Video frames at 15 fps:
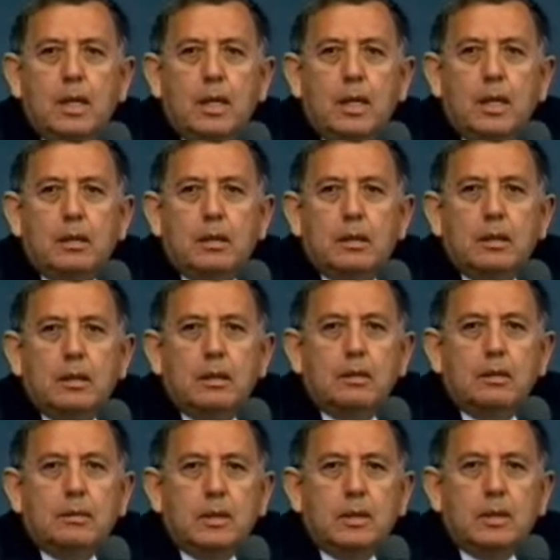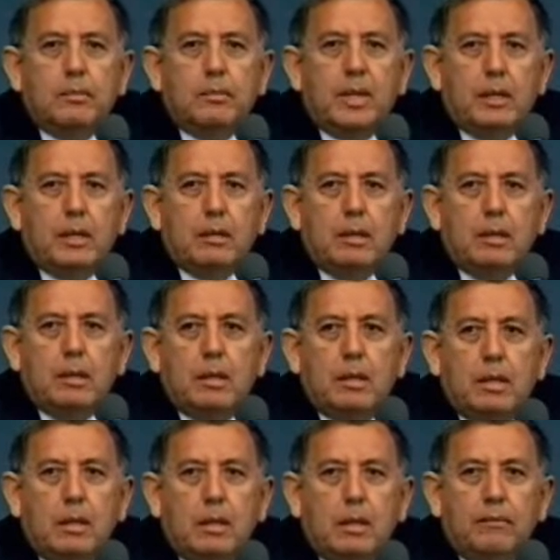And the
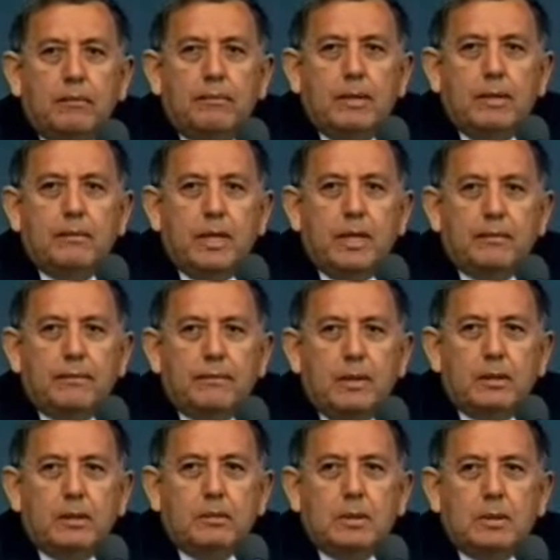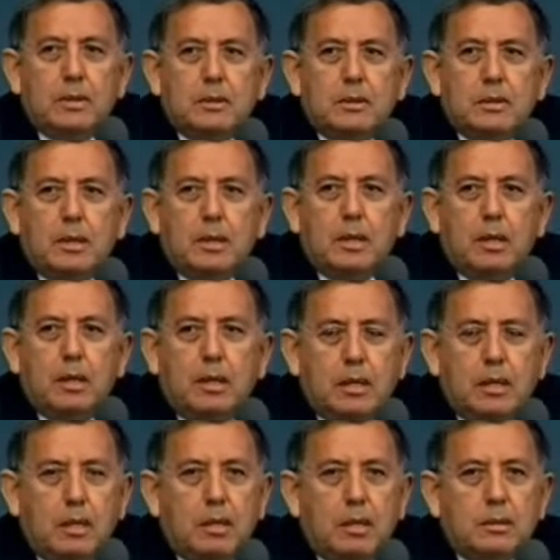commander of that flight was
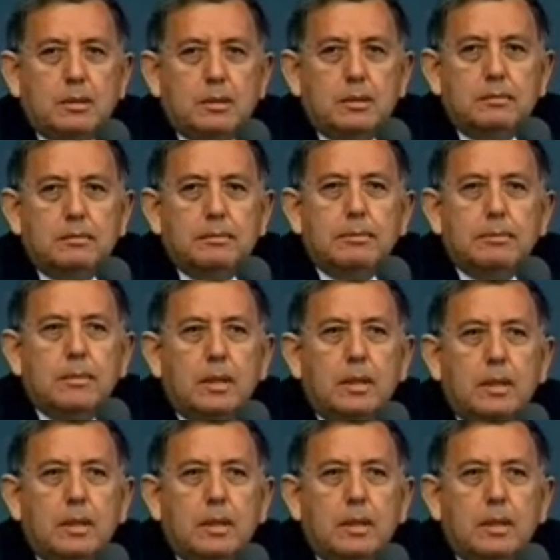Eric Carlson.